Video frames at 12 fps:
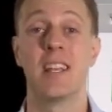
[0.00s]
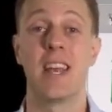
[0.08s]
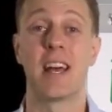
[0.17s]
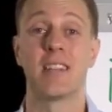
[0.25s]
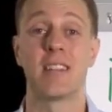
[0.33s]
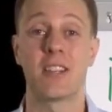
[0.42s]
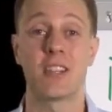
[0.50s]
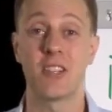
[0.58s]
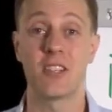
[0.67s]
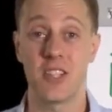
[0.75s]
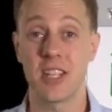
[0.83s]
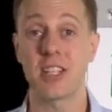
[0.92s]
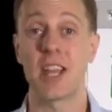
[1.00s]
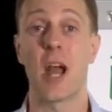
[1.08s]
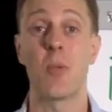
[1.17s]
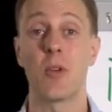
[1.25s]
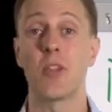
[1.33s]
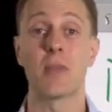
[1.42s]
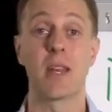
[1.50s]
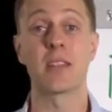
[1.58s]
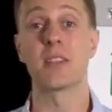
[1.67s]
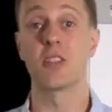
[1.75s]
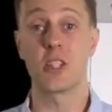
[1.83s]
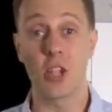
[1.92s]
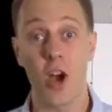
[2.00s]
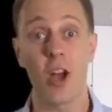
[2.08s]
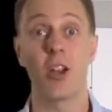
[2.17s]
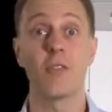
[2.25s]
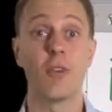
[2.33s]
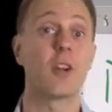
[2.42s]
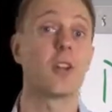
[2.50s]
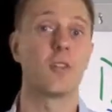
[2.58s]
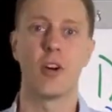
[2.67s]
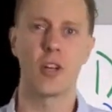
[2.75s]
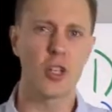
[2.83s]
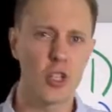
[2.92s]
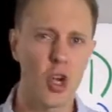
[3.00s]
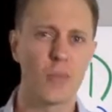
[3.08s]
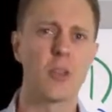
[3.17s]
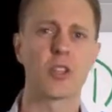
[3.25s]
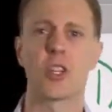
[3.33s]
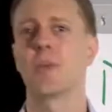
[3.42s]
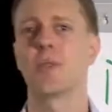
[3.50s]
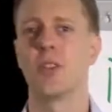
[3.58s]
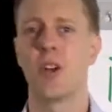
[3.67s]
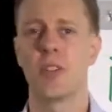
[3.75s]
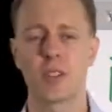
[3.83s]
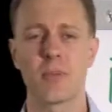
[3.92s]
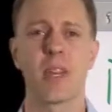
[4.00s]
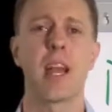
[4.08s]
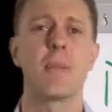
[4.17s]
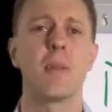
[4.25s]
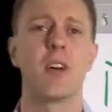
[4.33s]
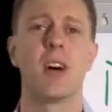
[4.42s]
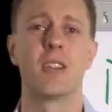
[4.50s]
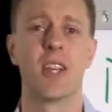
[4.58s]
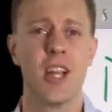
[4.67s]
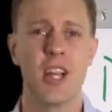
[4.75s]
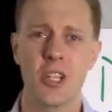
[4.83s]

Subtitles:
Now that's just sitting down with them, getting to sign off on a job description, on some KPIs,